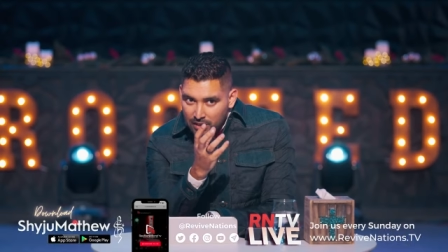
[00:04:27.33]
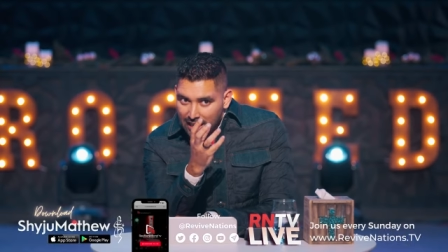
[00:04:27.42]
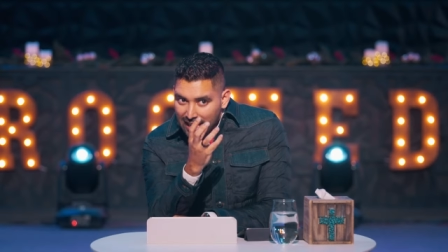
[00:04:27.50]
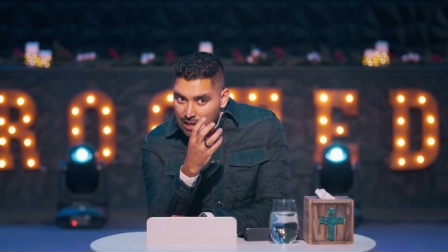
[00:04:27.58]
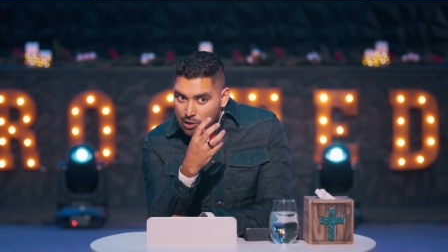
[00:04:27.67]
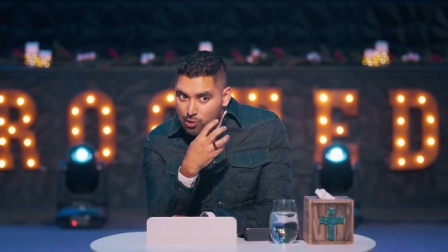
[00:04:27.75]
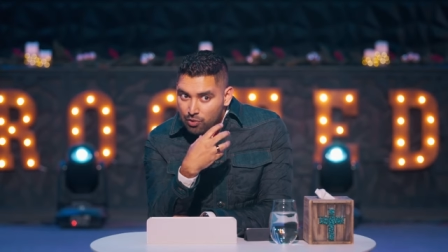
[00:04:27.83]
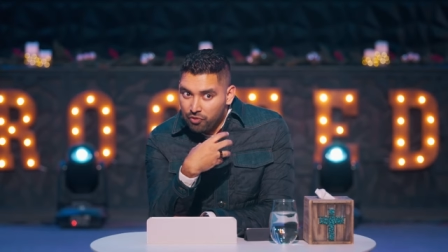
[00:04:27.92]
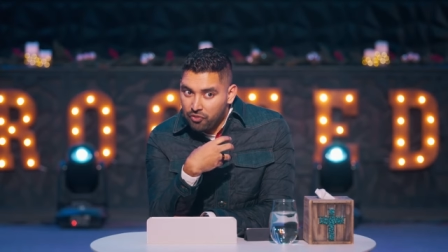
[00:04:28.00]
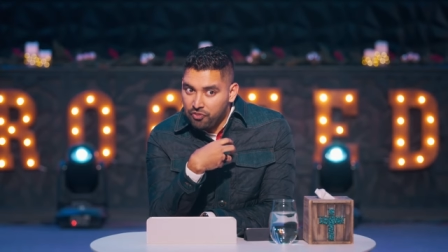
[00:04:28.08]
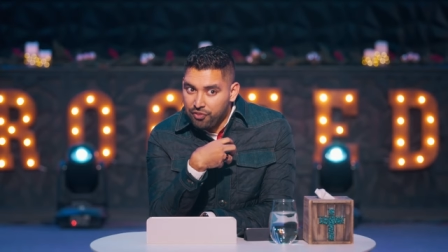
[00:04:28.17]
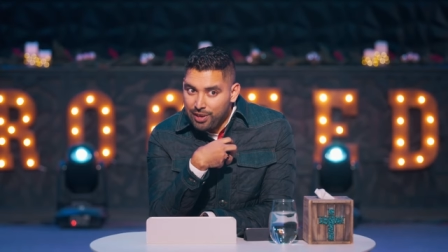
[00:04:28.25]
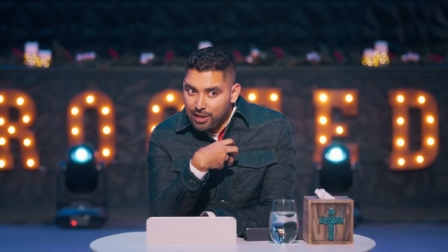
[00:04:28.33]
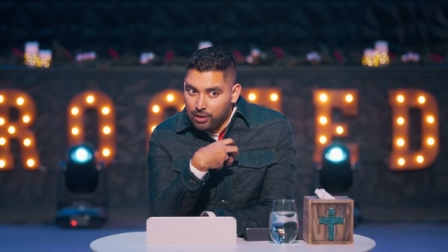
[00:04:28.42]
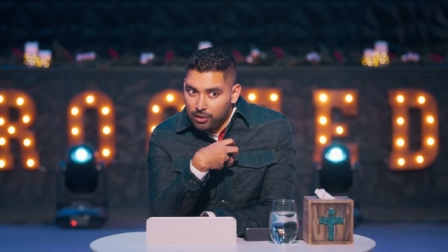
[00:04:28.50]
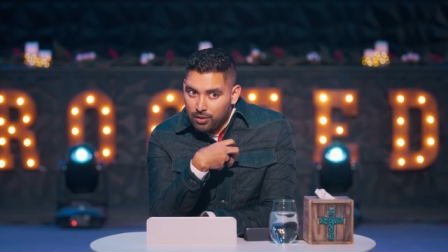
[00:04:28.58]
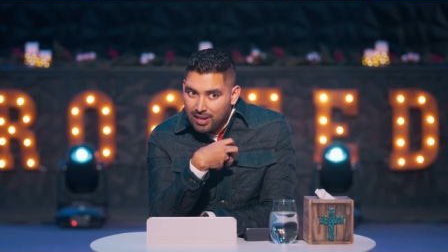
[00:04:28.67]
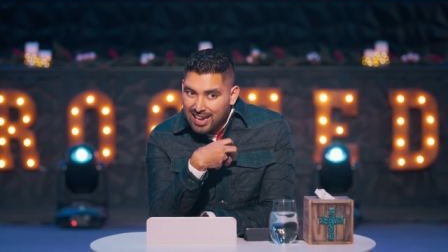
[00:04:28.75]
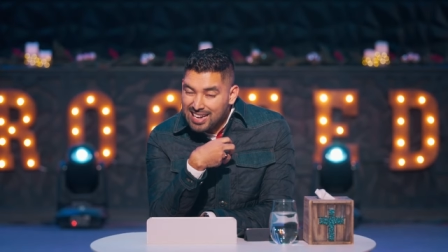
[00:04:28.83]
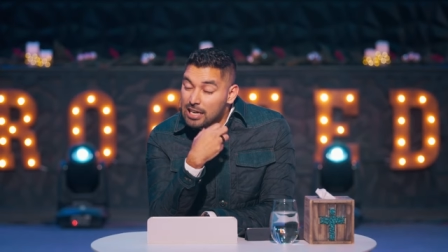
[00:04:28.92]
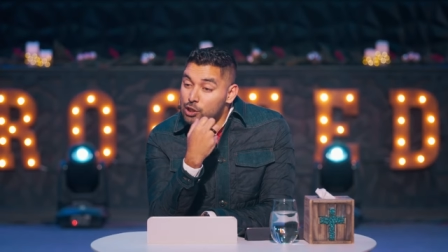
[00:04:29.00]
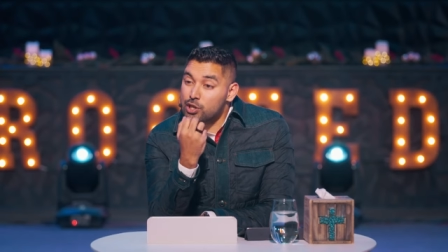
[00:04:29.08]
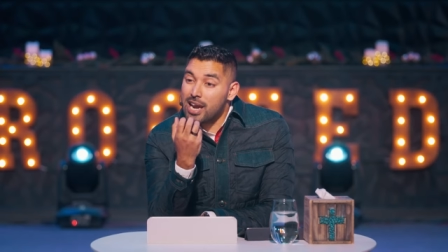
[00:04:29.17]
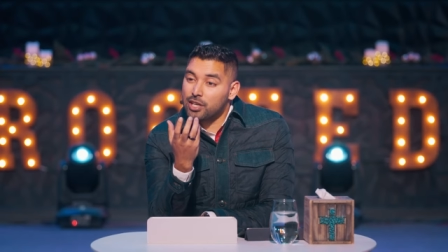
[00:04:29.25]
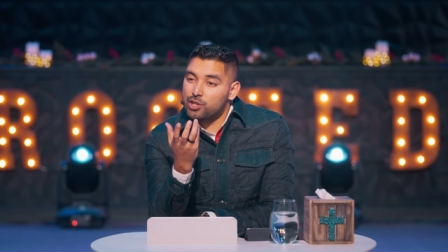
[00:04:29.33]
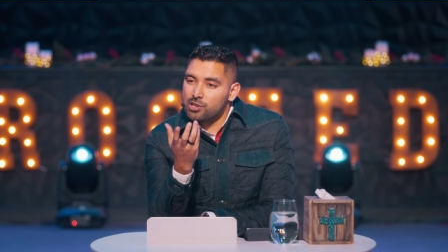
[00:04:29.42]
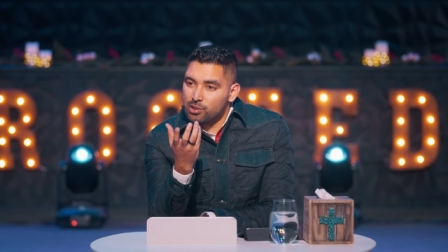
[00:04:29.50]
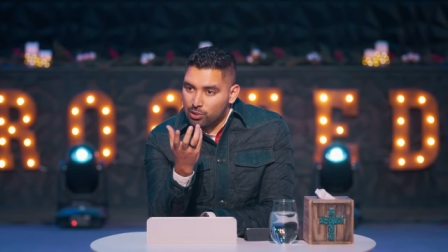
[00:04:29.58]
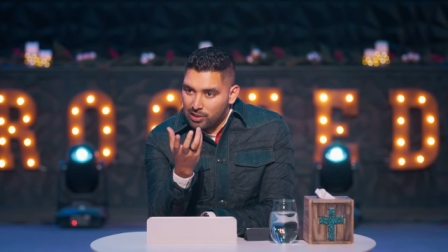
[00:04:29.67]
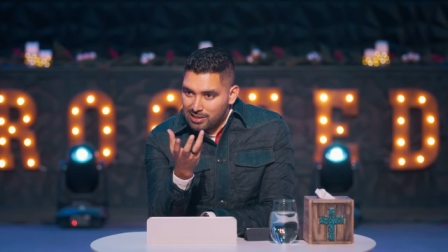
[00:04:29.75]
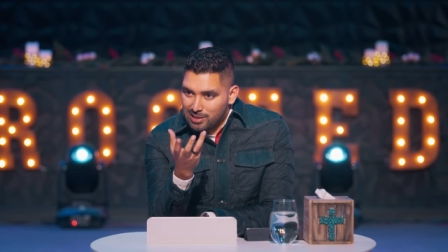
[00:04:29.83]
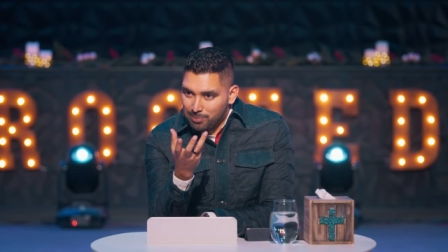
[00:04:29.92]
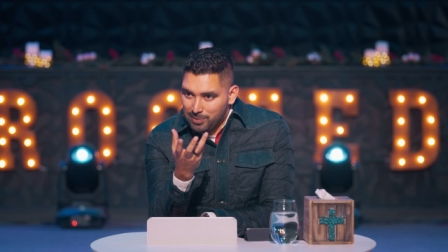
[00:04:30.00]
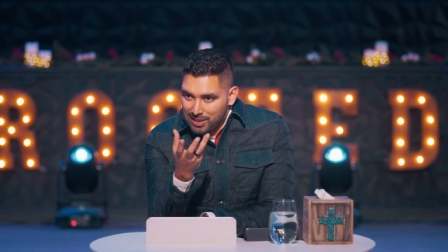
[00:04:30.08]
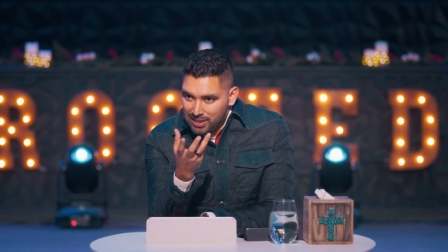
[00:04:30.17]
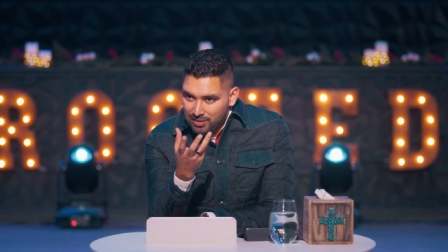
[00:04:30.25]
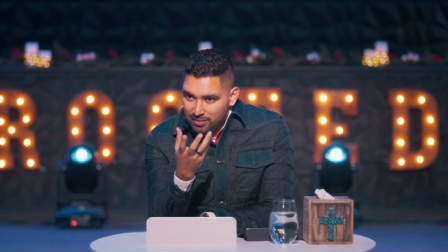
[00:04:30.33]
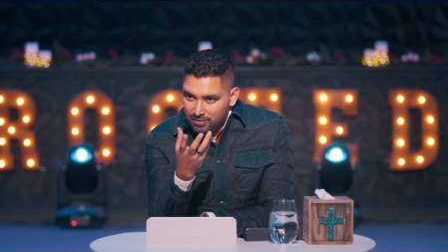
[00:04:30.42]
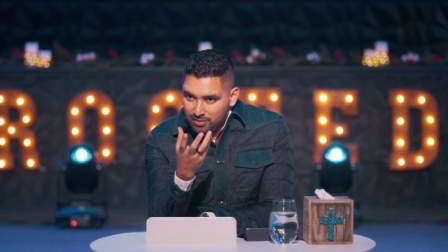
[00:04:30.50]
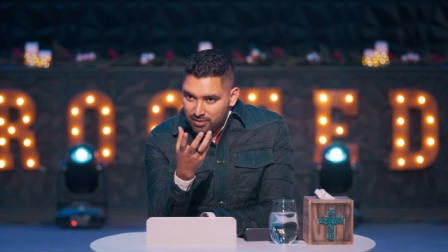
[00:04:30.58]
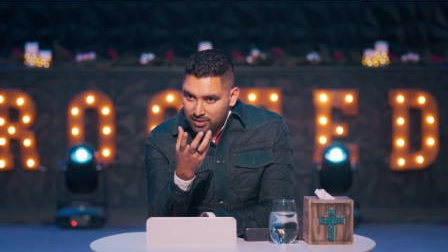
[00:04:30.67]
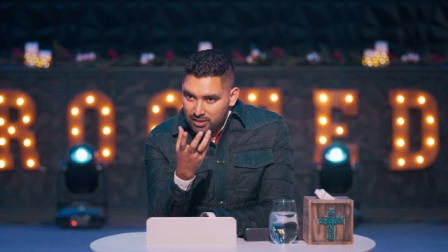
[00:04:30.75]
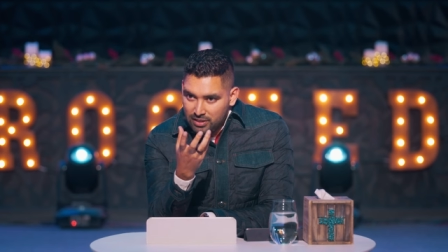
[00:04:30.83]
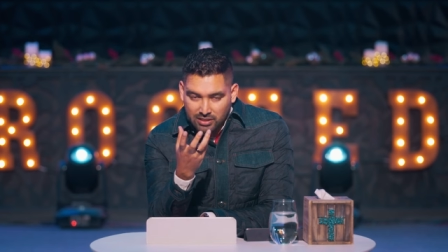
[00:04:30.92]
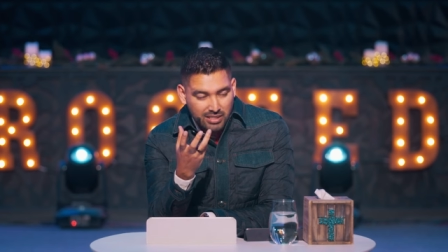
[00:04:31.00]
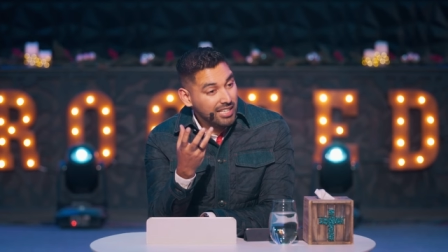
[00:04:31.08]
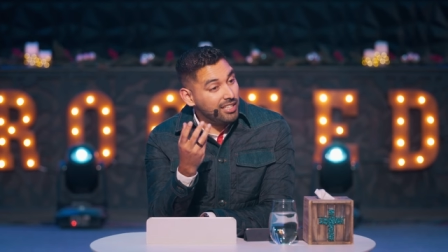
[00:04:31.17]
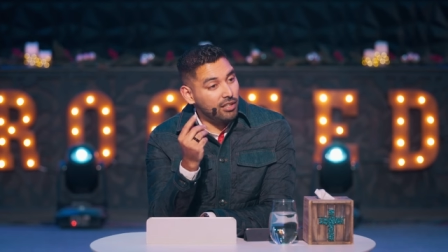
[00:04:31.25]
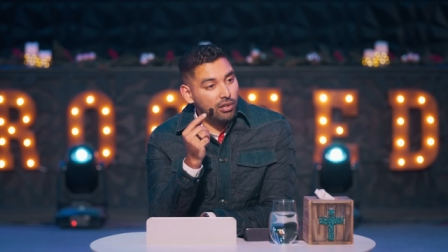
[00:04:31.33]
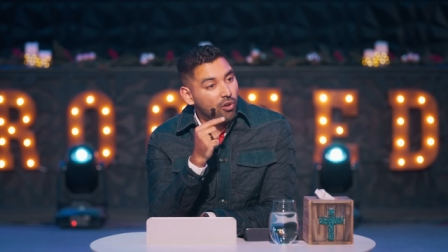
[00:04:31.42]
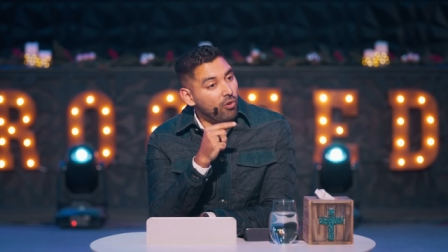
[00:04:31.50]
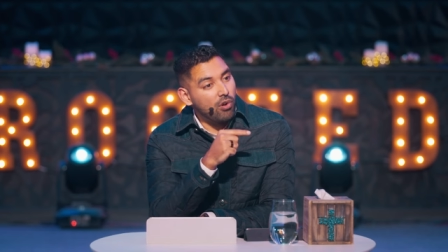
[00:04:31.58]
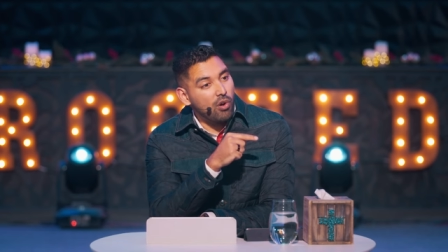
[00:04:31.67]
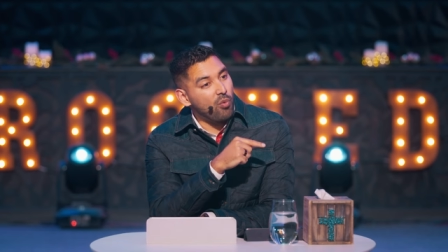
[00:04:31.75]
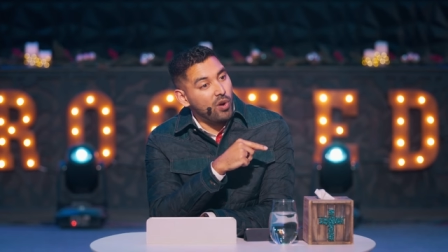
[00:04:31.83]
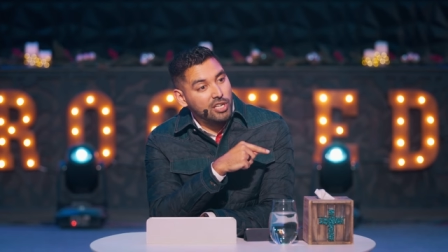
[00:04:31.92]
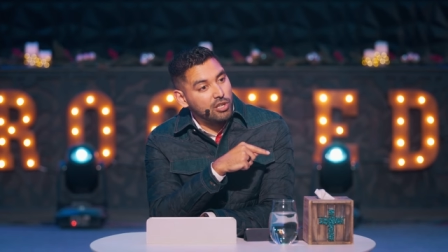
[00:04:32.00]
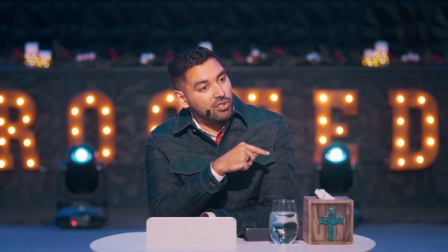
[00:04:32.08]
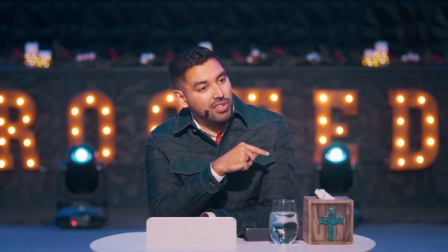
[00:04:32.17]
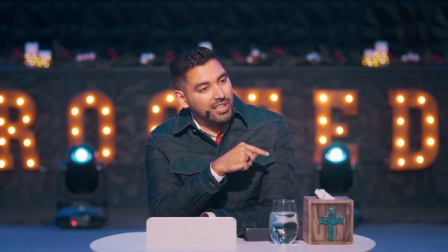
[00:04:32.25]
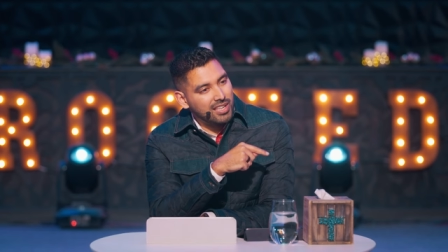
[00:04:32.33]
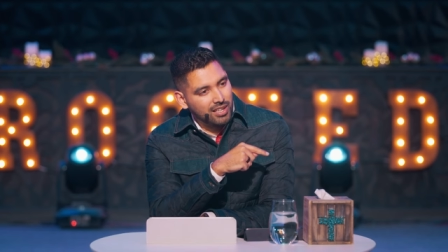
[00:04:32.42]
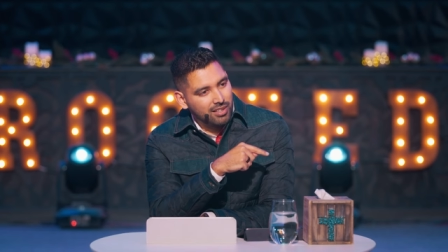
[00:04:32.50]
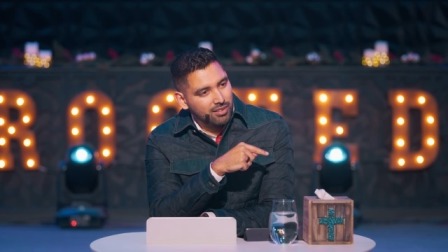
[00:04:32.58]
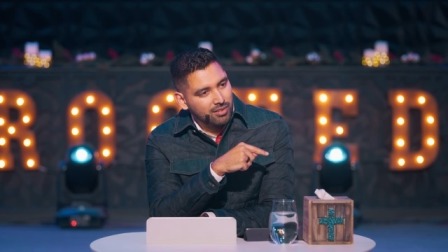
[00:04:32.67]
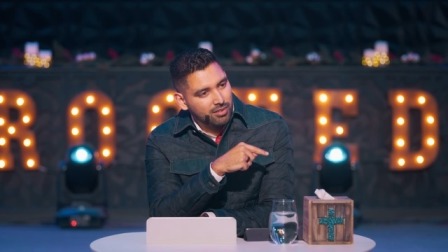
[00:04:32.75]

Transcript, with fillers: and you feel an attraction to that somebody, Satan don't know what you're thinking,